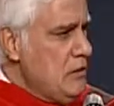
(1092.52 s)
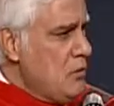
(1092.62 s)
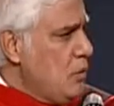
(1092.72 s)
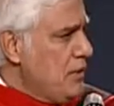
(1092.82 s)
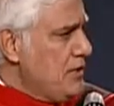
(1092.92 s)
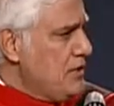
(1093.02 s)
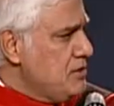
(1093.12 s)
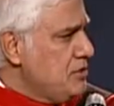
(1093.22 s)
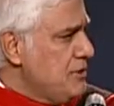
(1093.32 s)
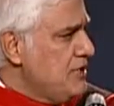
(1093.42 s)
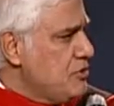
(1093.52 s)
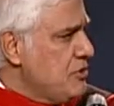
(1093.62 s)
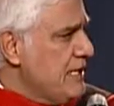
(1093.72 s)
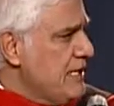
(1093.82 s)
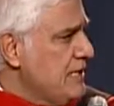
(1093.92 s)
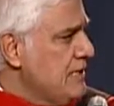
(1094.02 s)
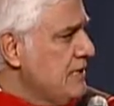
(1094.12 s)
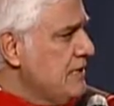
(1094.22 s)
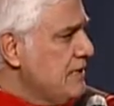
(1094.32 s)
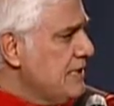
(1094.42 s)
wanting to retrain
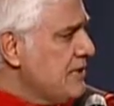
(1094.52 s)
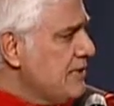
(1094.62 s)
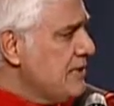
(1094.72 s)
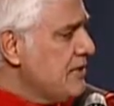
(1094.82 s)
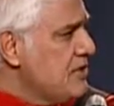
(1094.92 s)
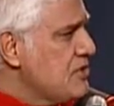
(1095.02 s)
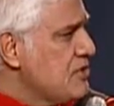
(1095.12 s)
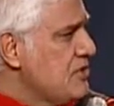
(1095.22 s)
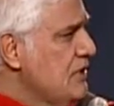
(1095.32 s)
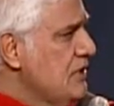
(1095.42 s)
their hungers.